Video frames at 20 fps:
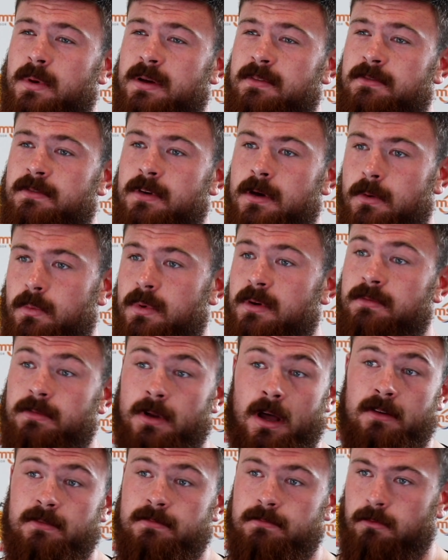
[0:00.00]
with
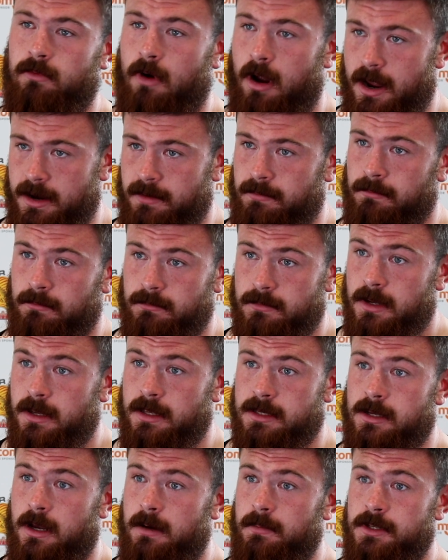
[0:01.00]
like writing
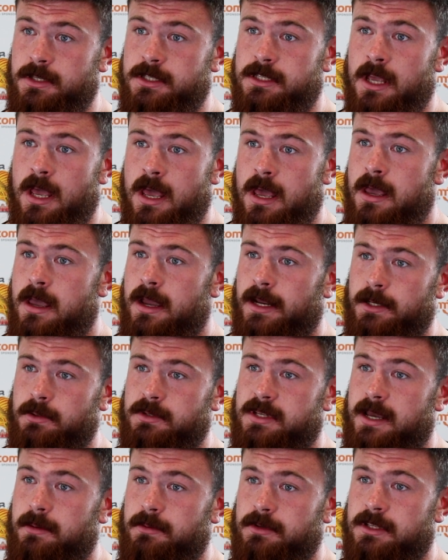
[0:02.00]
assignments, and he
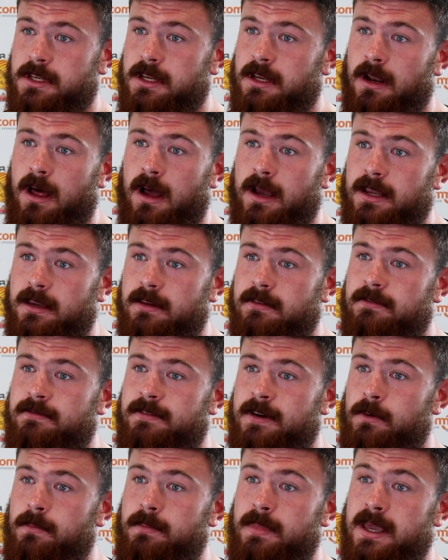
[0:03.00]
was able to like
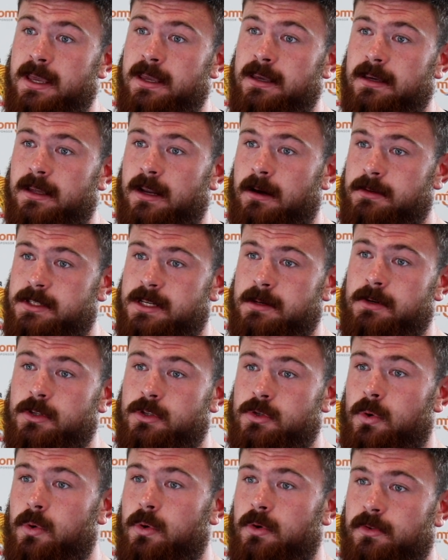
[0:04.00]
film me, and I was able to
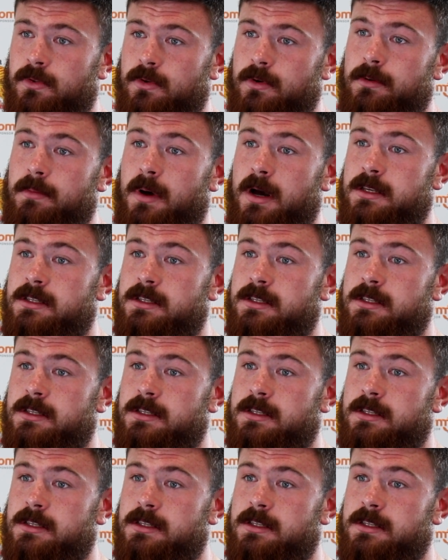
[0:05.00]
talk through my